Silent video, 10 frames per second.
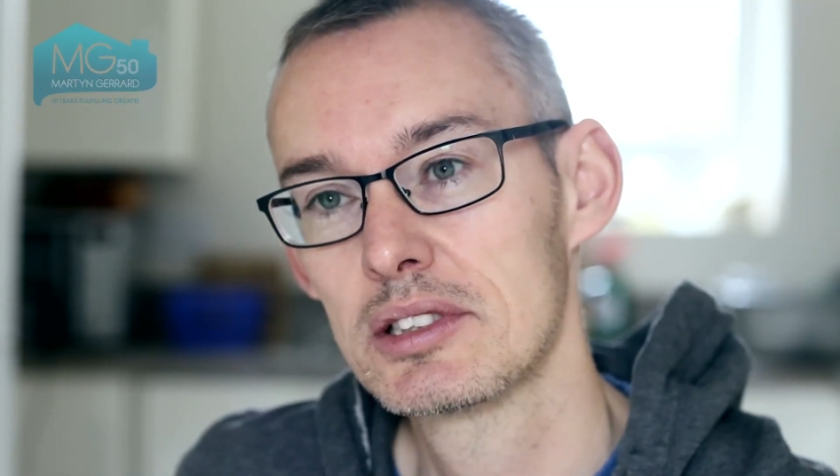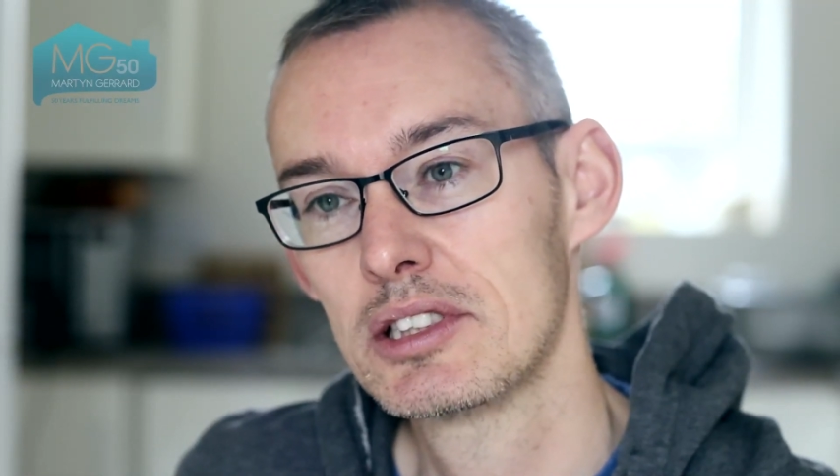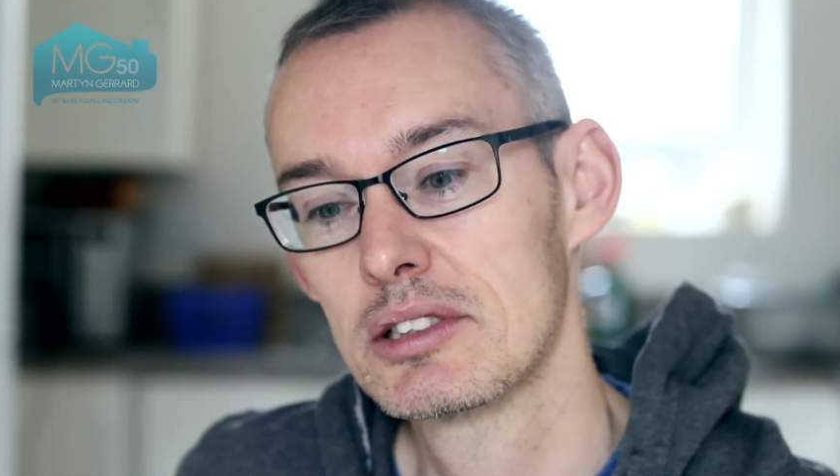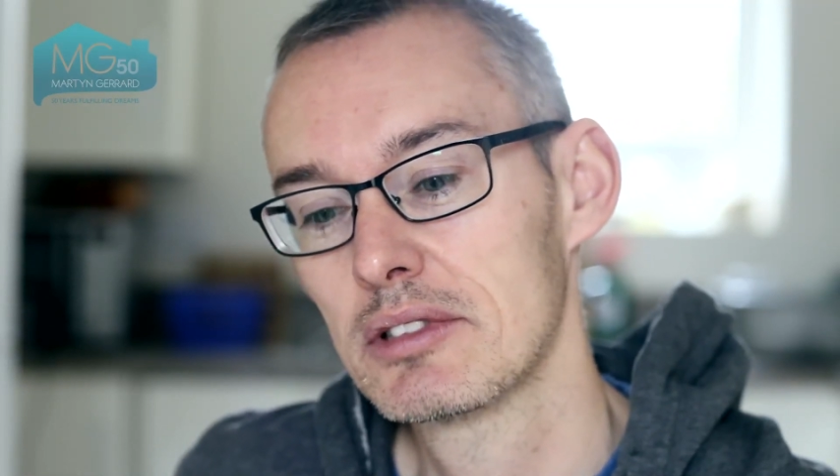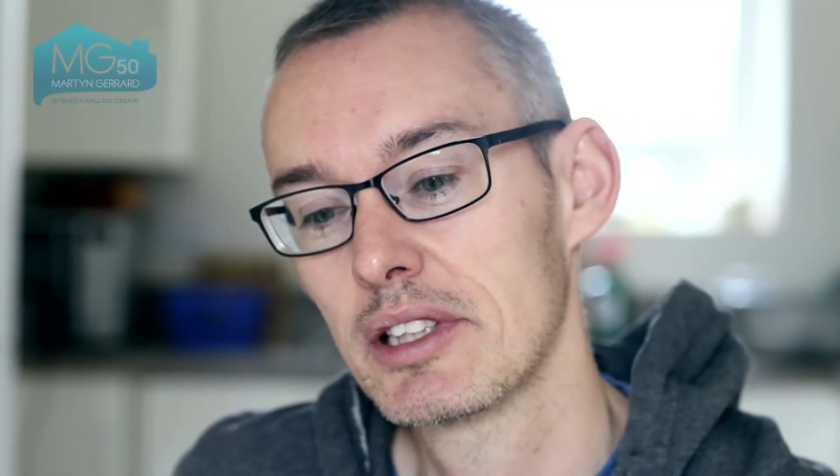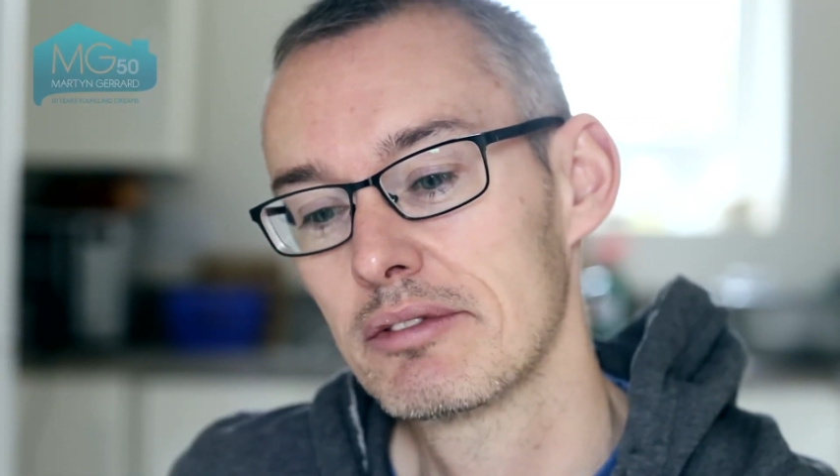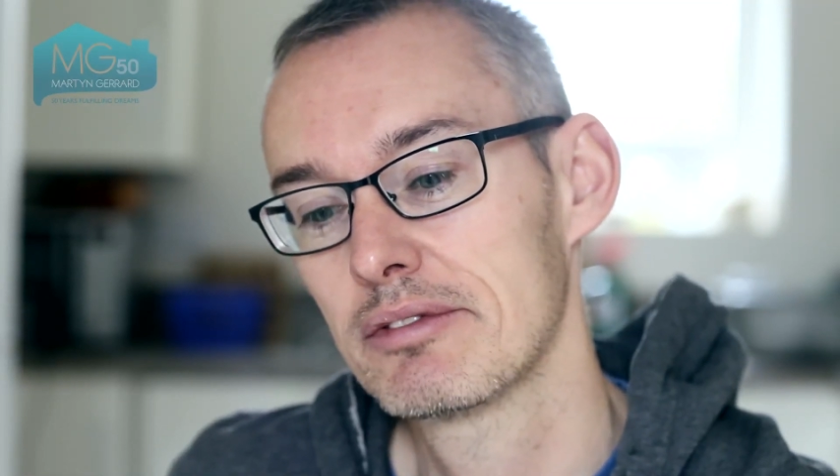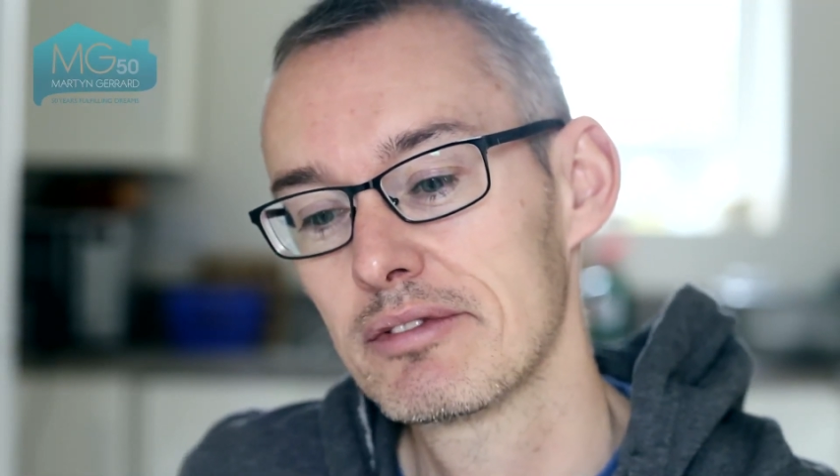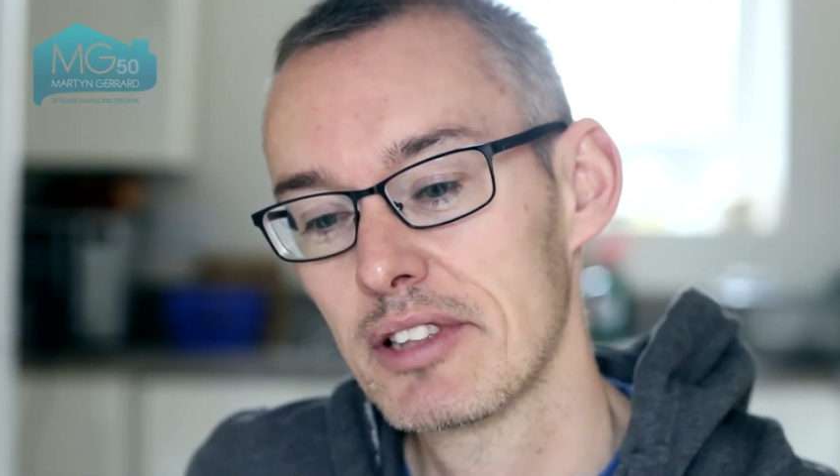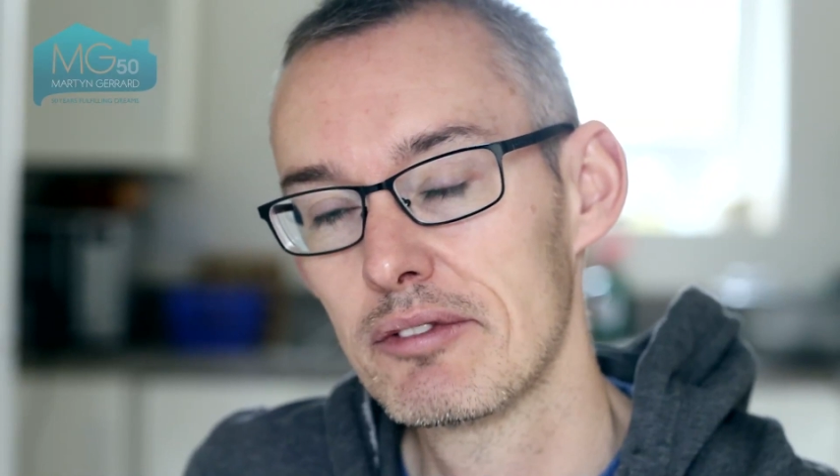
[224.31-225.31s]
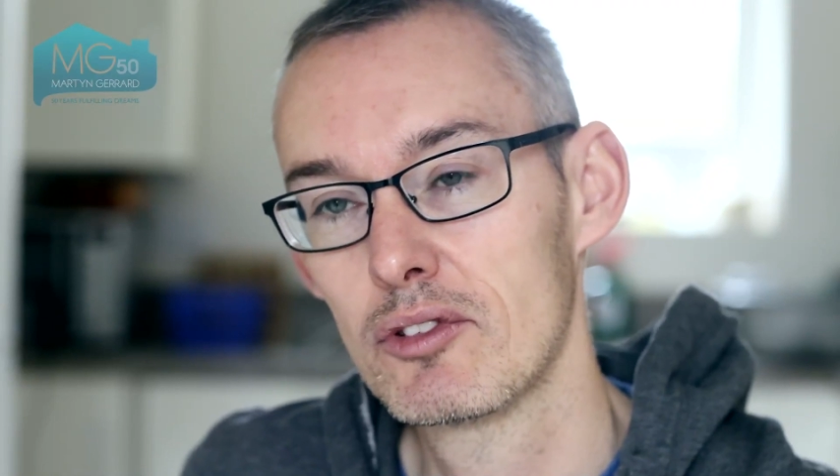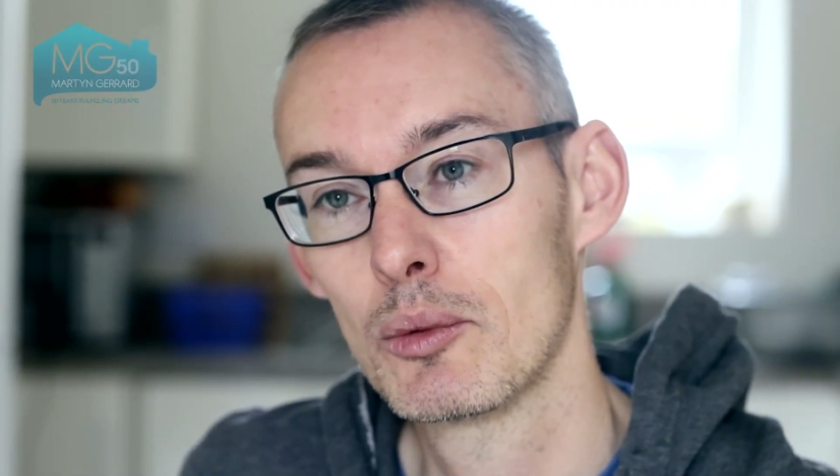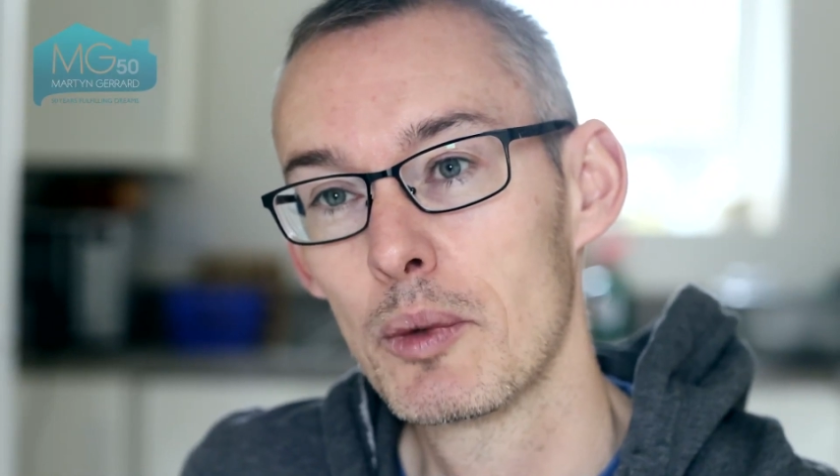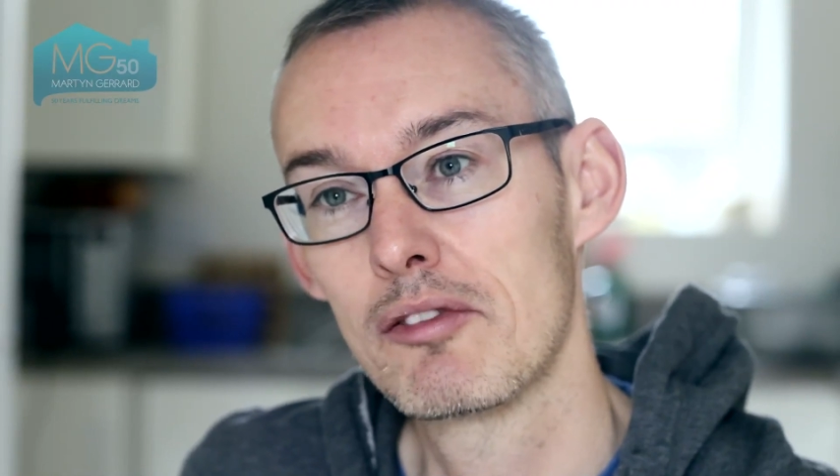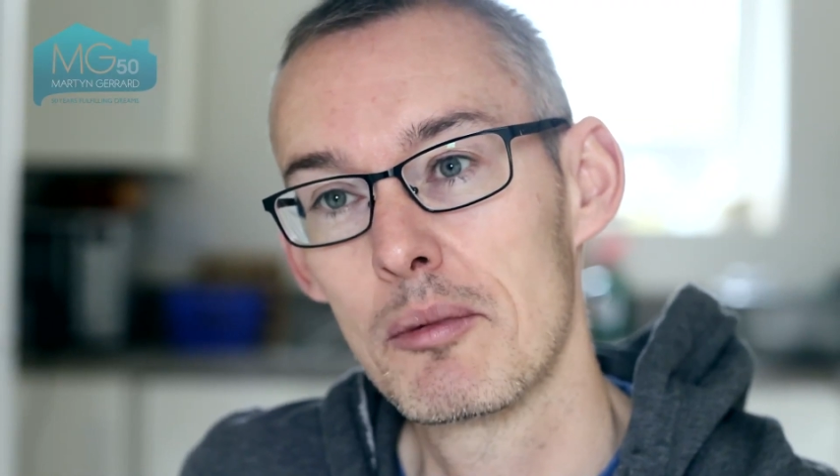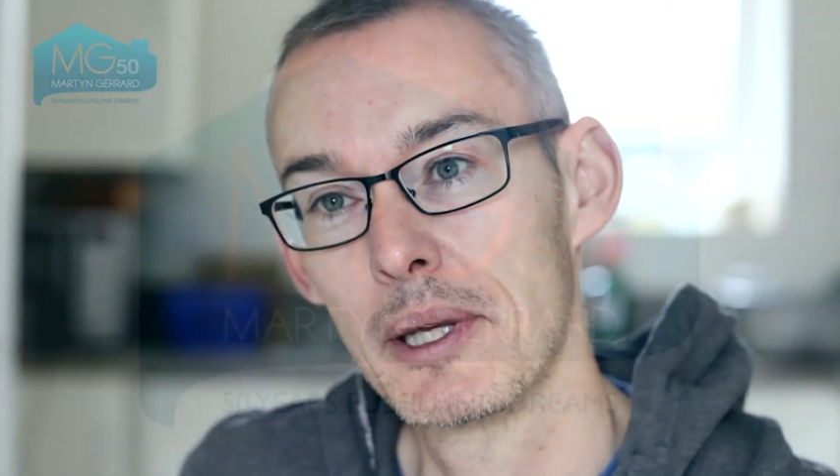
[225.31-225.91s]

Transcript: you know, they've done well for